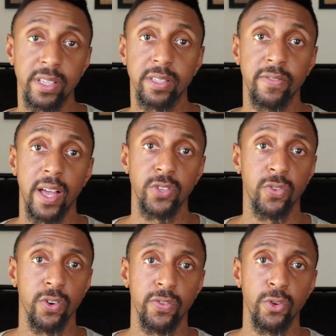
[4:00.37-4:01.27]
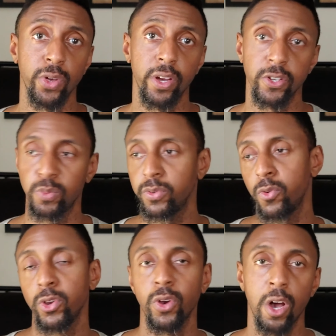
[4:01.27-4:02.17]
this device for a few years
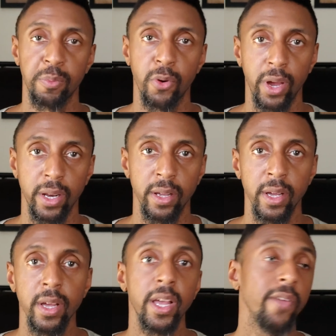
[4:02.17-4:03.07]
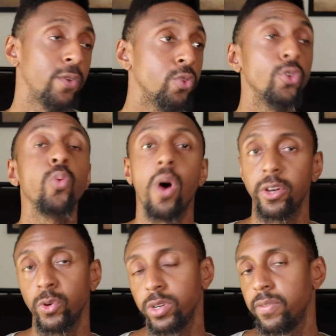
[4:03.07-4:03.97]
before you upgrade. If you do
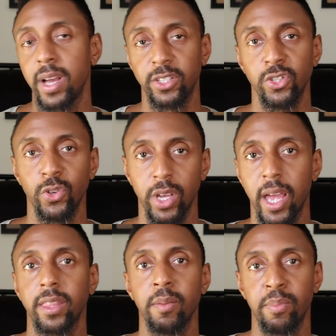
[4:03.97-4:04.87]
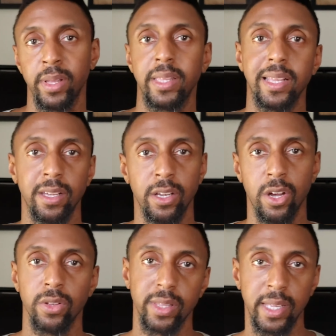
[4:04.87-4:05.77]
want newer devices, you could get them, but
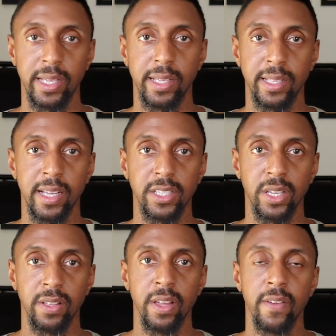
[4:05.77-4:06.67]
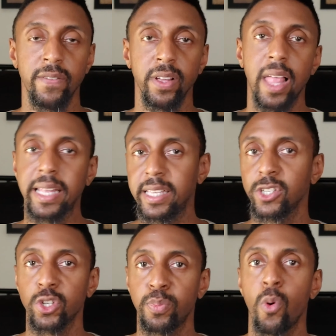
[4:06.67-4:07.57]
it doesn't feel like
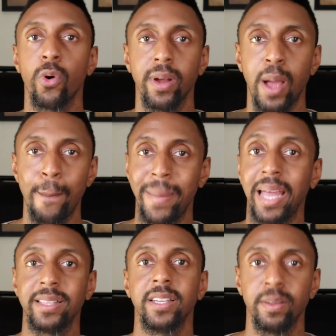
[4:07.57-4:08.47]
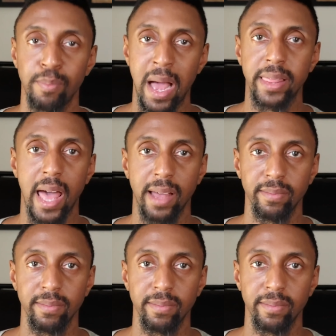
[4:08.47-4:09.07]
there's support abandoned by that.